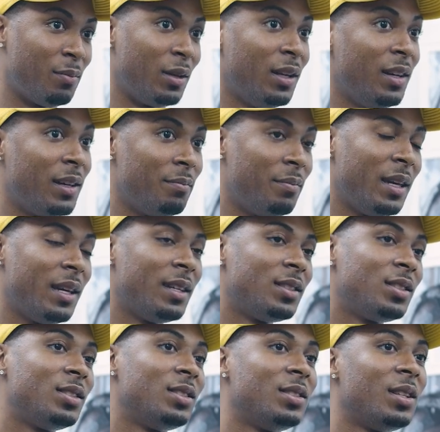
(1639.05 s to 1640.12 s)
the blood
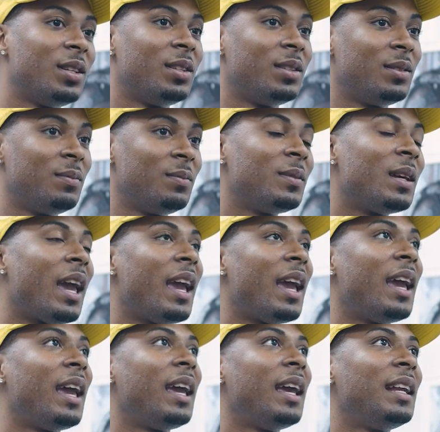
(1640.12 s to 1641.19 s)
bitch.
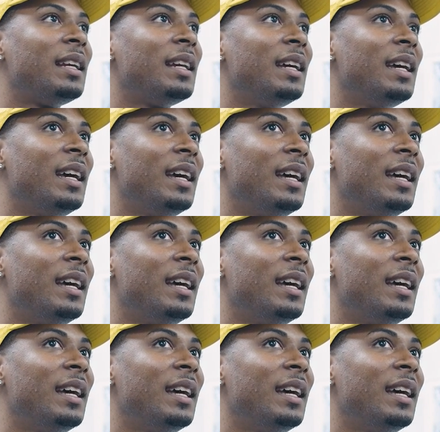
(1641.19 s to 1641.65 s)
And